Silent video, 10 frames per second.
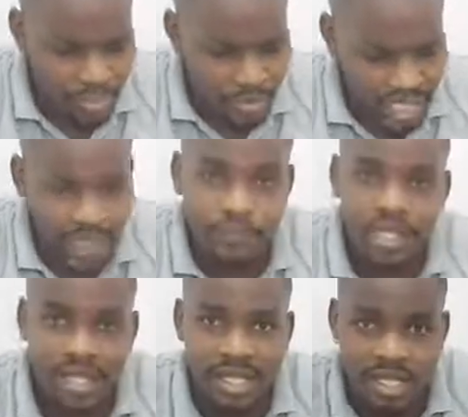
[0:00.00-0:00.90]
but
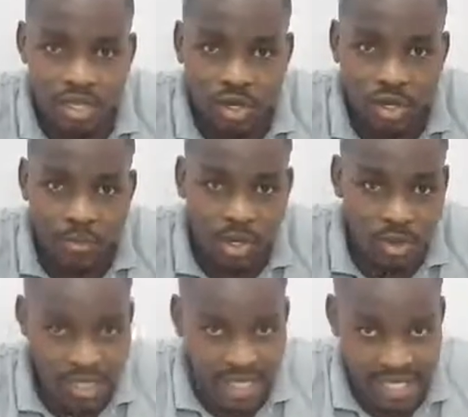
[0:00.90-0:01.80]
let's talk
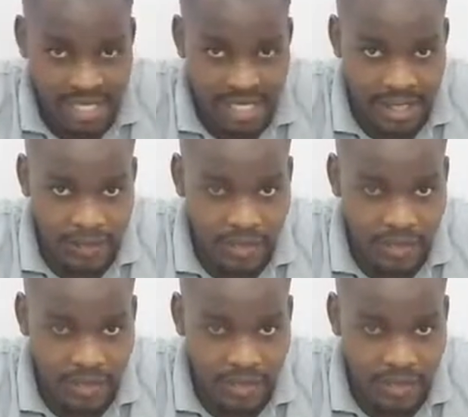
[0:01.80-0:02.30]
about testing.